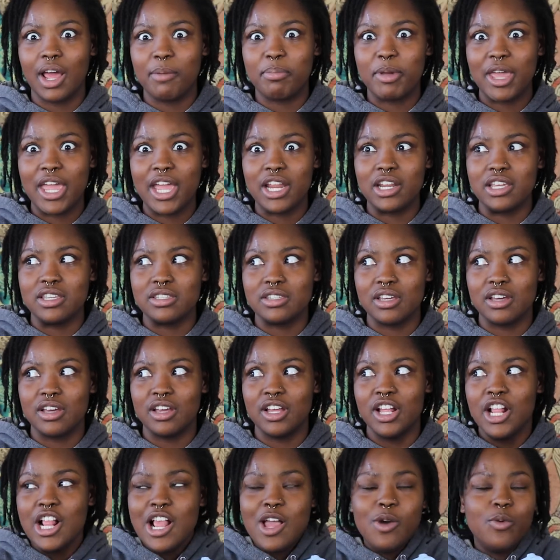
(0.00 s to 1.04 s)
not panties,
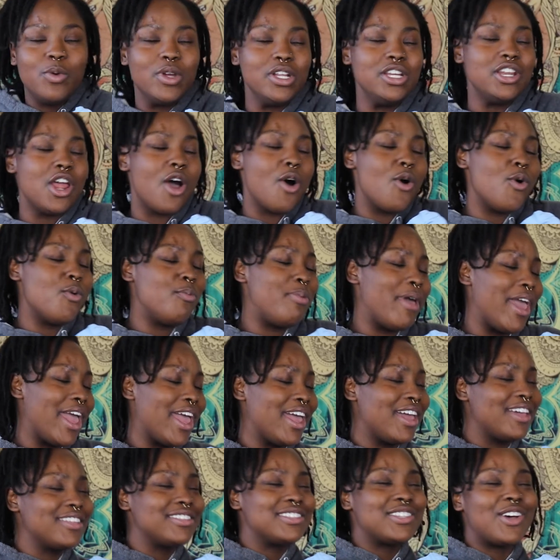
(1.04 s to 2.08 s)
uh with no
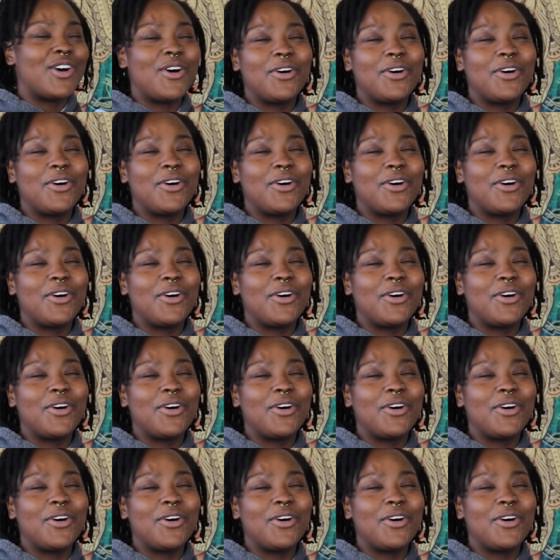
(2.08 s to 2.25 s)
pants